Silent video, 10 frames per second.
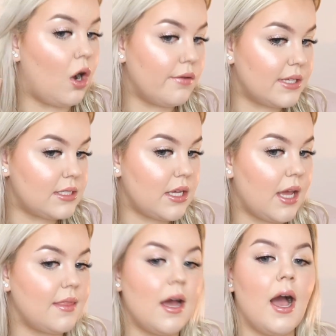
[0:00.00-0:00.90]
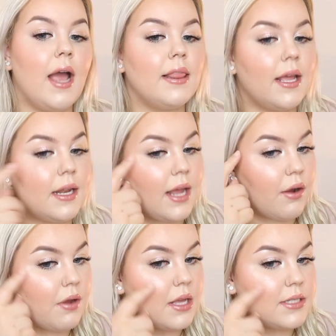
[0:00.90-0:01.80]
Obviously, in the highlighted
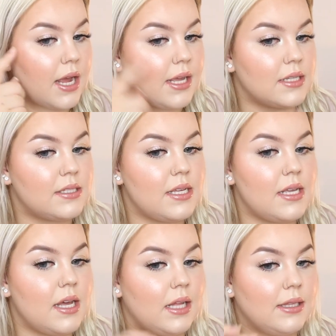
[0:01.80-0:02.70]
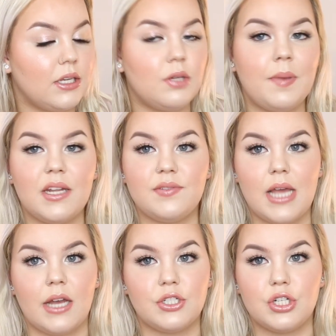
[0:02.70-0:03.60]
areas, I can see a little bit of
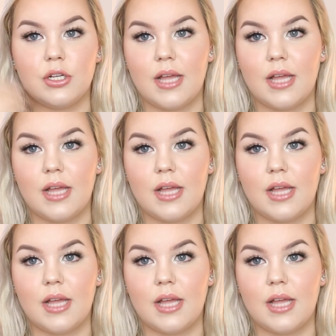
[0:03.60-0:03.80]
texture.